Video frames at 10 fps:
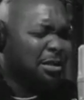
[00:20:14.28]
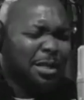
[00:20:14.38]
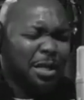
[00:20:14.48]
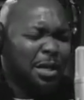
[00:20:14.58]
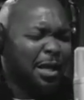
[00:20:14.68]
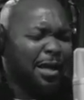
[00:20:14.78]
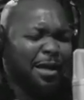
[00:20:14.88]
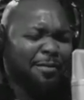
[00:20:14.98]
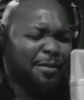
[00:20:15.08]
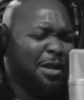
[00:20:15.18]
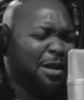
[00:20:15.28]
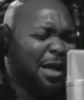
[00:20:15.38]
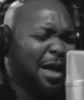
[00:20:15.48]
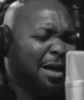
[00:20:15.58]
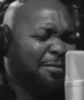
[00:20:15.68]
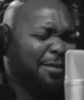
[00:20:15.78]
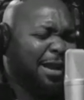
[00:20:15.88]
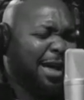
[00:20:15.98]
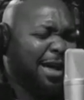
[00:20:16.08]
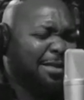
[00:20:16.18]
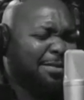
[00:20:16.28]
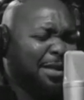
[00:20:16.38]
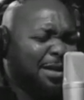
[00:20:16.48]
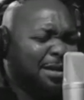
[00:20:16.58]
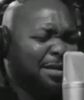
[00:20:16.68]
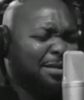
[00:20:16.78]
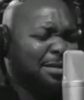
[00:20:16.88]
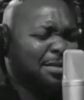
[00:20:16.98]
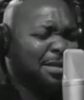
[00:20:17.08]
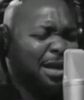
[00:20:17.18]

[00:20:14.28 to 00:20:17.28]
to live a life like this.